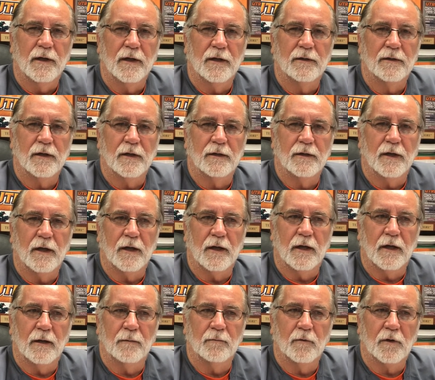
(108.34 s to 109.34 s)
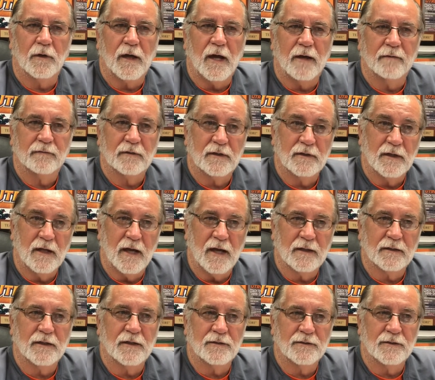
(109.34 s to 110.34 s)
And then Brooke
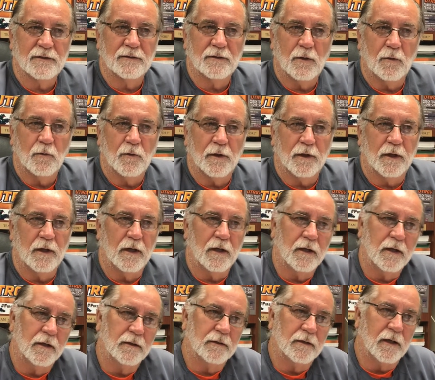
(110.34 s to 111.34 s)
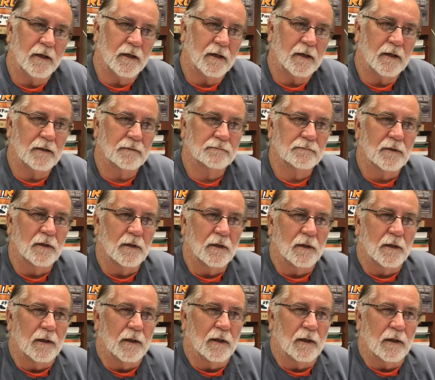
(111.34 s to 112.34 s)
Atkinson going in at
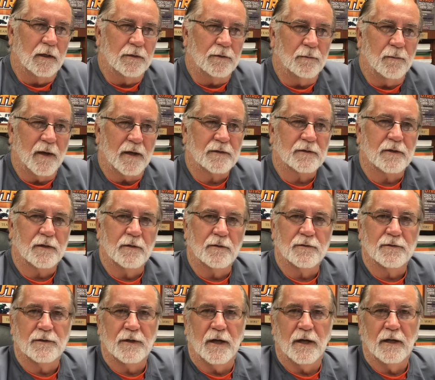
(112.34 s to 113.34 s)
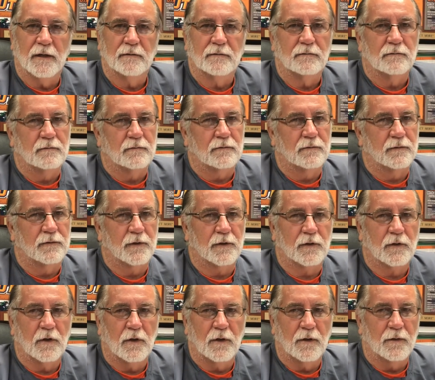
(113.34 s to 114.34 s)
New Mexico State. They're
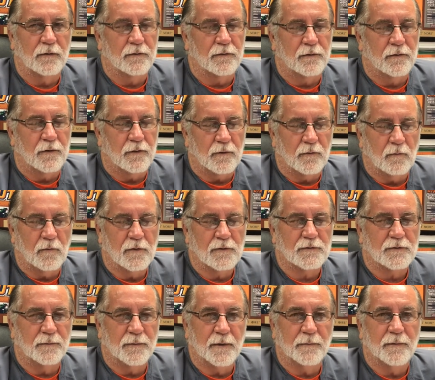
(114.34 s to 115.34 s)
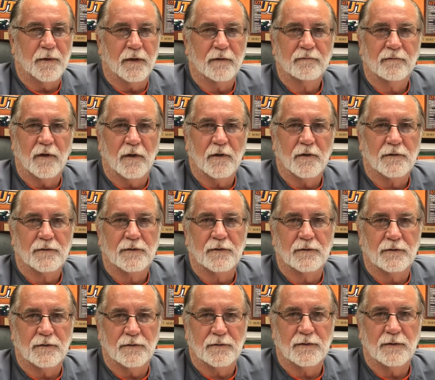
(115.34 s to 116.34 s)
the ones to be picked first
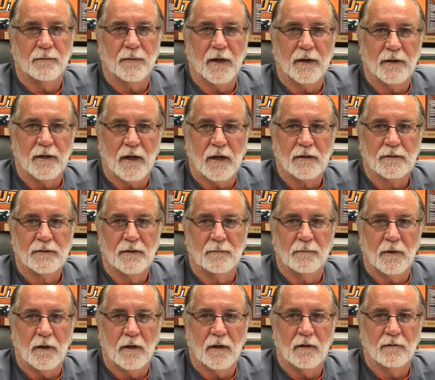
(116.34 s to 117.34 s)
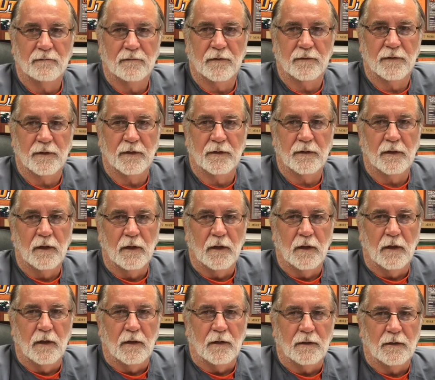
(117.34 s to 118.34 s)
until somebody knocks them off, and then,
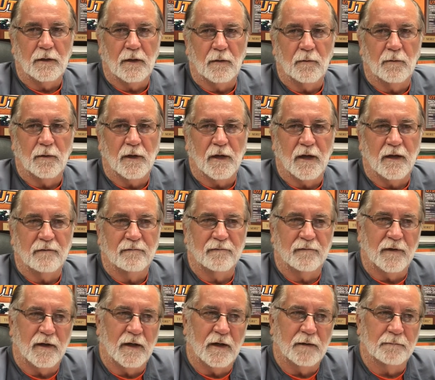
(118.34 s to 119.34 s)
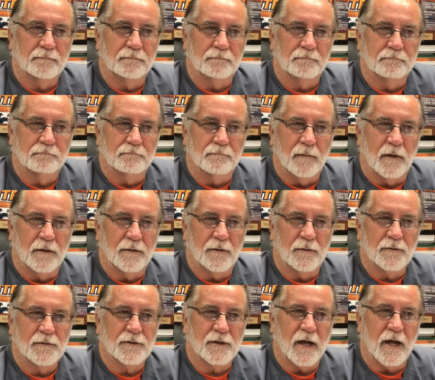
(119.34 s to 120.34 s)
you know, we have a
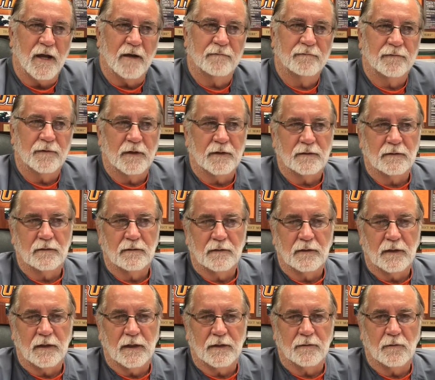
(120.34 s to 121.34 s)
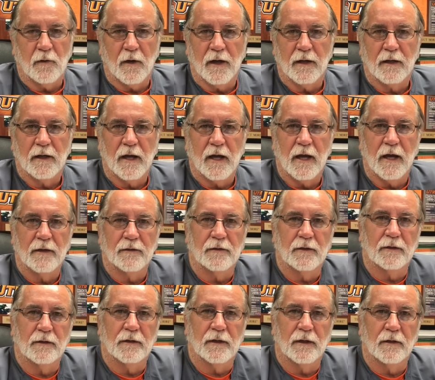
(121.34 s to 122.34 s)
new staff at Grand
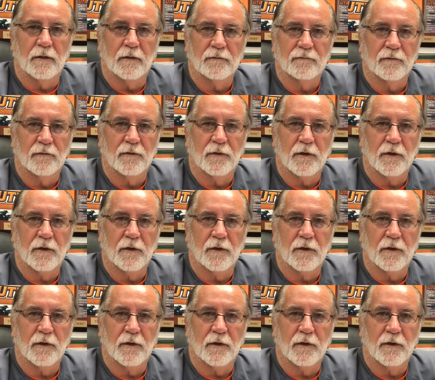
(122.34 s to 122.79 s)
Canyon, and look for